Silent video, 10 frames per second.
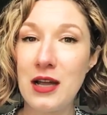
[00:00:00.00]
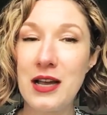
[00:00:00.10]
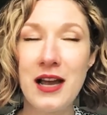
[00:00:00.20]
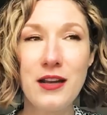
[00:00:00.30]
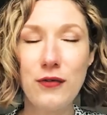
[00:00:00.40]

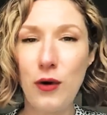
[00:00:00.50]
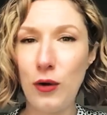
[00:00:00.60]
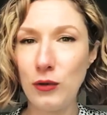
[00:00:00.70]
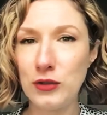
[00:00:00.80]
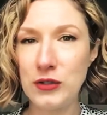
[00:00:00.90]
kind of
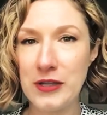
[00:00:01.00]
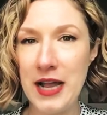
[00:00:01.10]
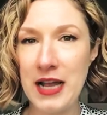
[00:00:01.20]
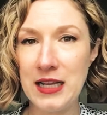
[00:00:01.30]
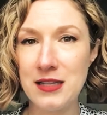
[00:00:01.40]
hold your
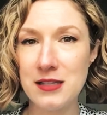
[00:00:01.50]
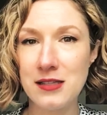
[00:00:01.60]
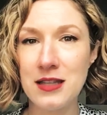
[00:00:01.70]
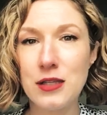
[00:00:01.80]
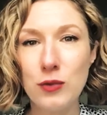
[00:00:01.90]
hands.
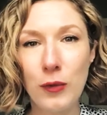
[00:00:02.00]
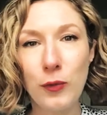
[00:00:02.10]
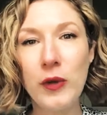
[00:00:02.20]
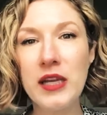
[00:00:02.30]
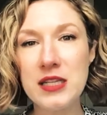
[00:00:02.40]
And that's
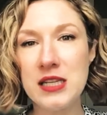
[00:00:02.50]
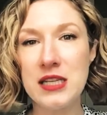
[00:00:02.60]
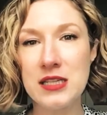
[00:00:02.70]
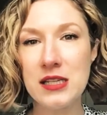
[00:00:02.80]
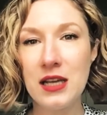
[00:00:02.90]
what we
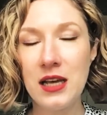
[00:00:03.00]
did.